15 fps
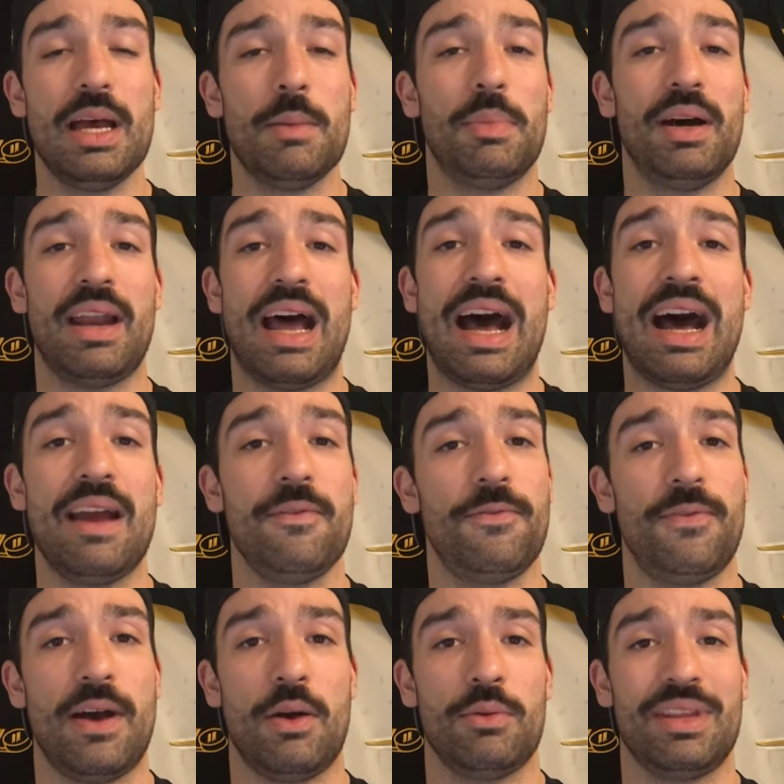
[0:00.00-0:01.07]
but I
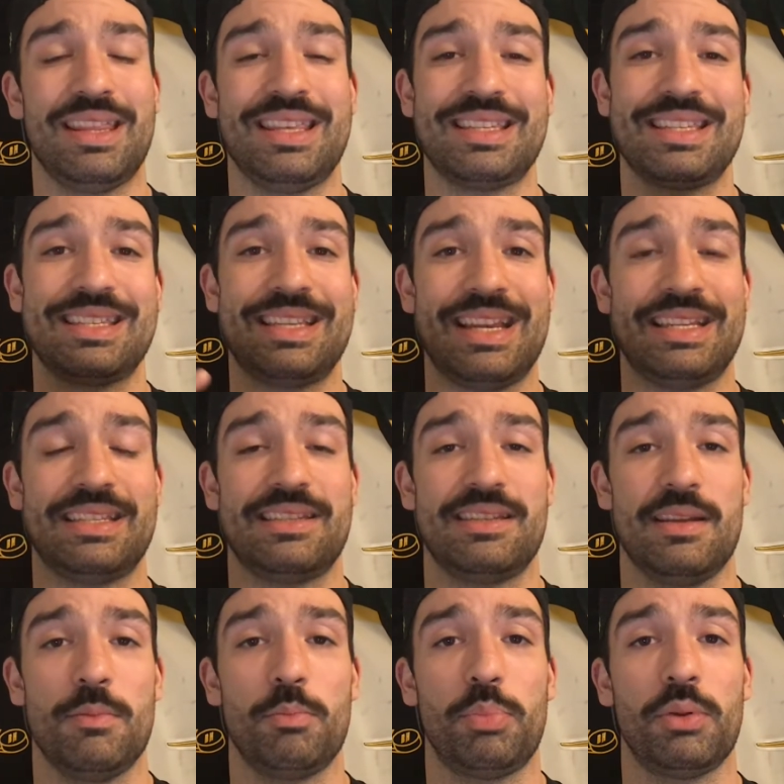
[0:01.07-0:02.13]
found that this is a
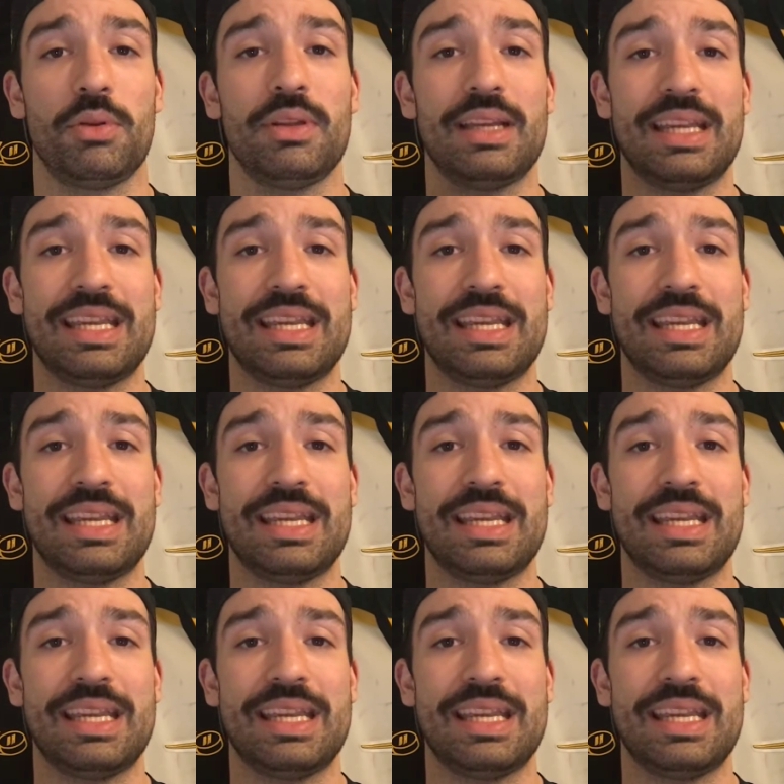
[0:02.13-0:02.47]
simple,